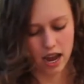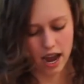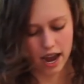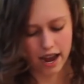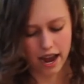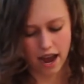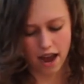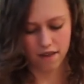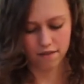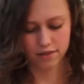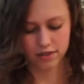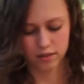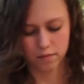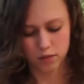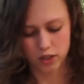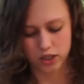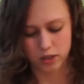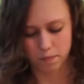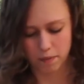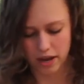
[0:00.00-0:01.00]
I have some
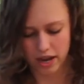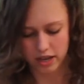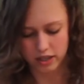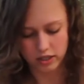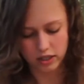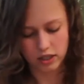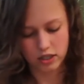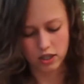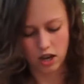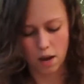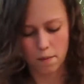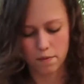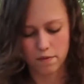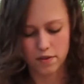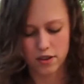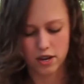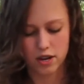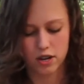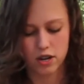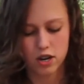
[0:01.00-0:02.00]
space in the top of
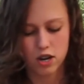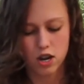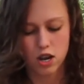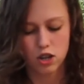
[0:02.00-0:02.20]
here,